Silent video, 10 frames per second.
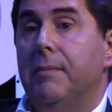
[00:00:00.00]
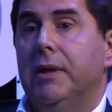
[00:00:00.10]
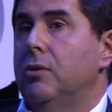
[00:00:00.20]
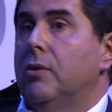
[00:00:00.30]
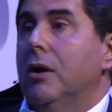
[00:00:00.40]

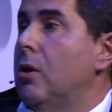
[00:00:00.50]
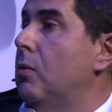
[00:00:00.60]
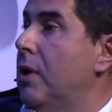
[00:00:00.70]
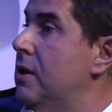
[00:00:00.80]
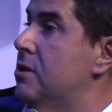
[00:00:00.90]
But you can
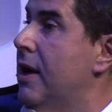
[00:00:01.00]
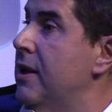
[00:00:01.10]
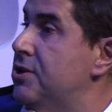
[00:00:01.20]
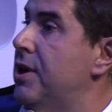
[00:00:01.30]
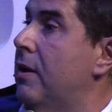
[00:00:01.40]
always
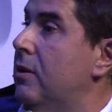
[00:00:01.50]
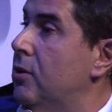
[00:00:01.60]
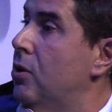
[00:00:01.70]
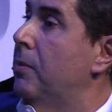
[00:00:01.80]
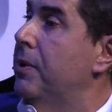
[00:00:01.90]
gain share,
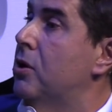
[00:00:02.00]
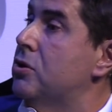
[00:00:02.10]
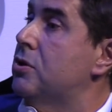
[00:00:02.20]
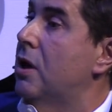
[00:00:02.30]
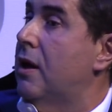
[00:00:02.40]

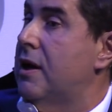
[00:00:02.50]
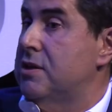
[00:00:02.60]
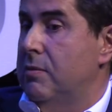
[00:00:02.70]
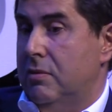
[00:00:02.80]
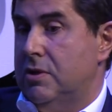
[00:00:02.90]
because
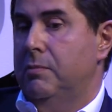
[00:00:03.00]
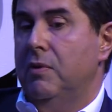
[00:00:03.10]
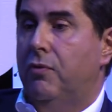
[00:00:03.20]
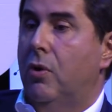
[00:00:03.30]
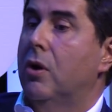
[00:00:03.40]
as I said
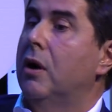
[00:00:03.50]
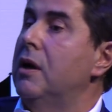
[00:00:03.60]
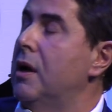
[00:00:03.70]
before,